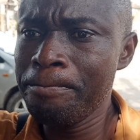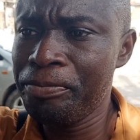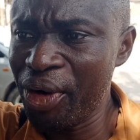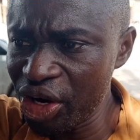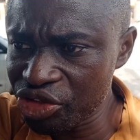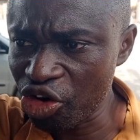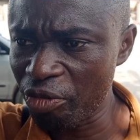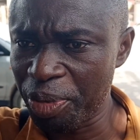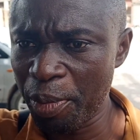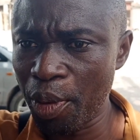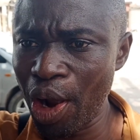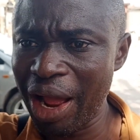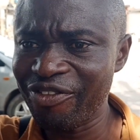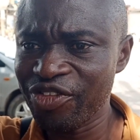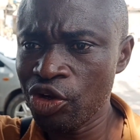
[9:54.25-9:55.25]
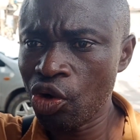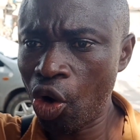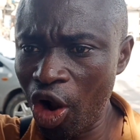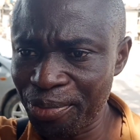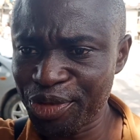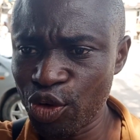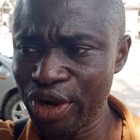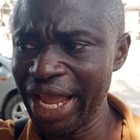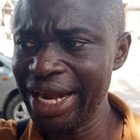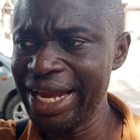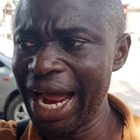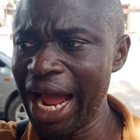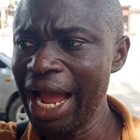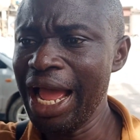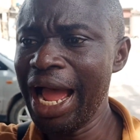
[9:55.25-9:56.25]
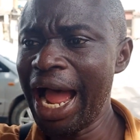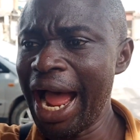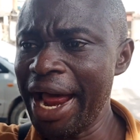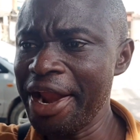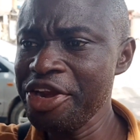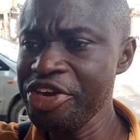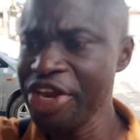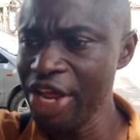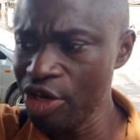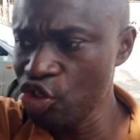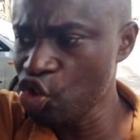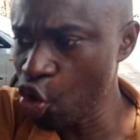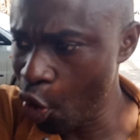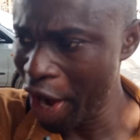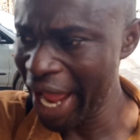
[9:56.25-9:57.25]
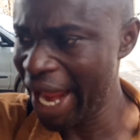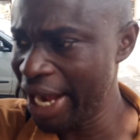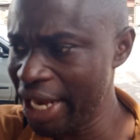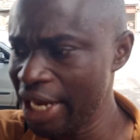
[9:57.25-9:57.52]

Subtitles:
bunch of people have come together and they dwell,